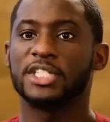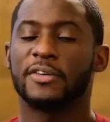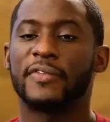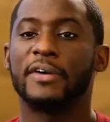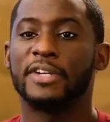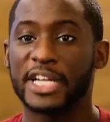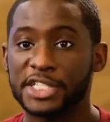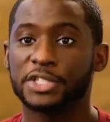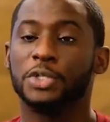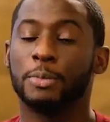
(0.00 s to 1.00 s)
is a
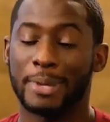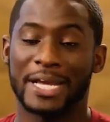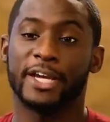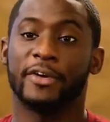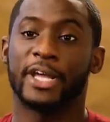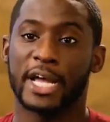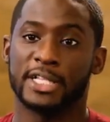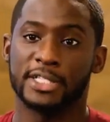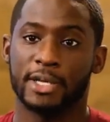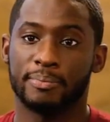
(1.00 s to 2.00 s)
foundational binary
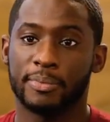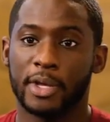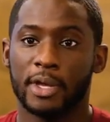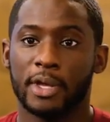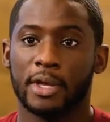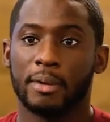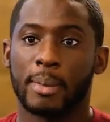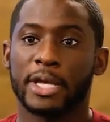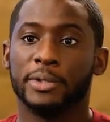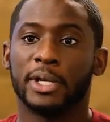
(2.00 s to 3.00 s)
concept.
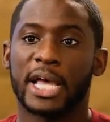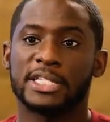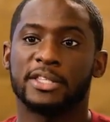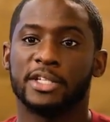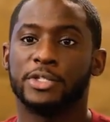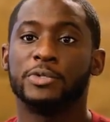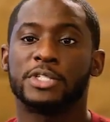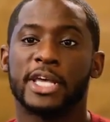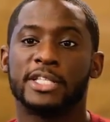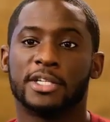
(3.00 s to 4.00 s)
By utilizing the 2
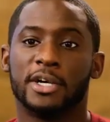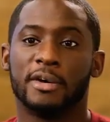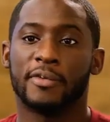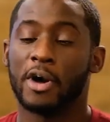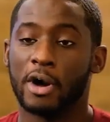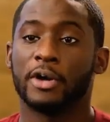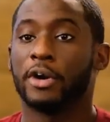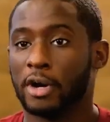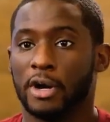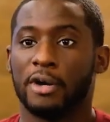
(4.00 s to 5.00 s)
states of on
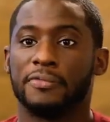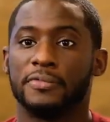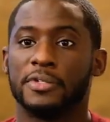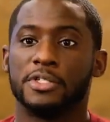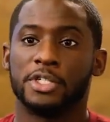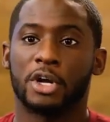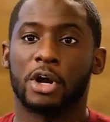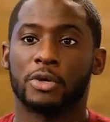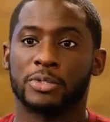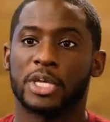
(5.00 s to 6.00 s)
or off,
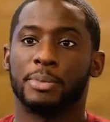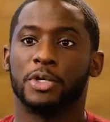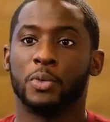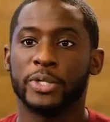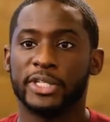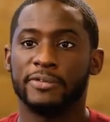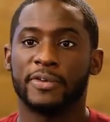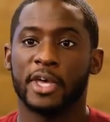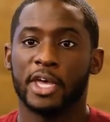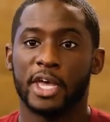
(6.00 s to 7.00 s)
Jacquard was able to
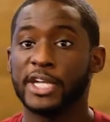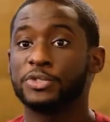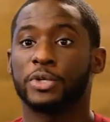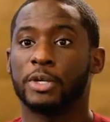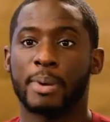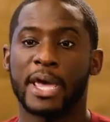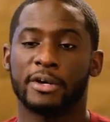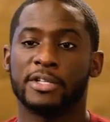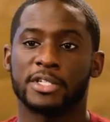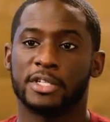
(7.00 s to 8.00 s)
weave intricate
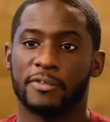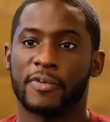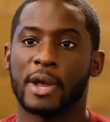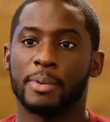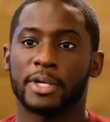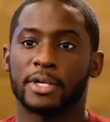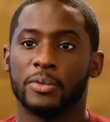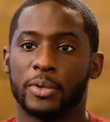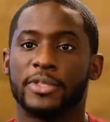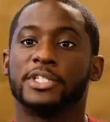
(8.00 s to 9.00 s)
patterns into fabric
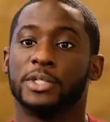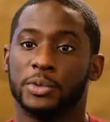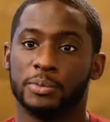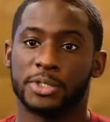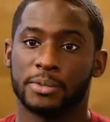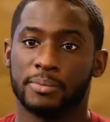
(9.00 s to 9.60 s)
with his looms.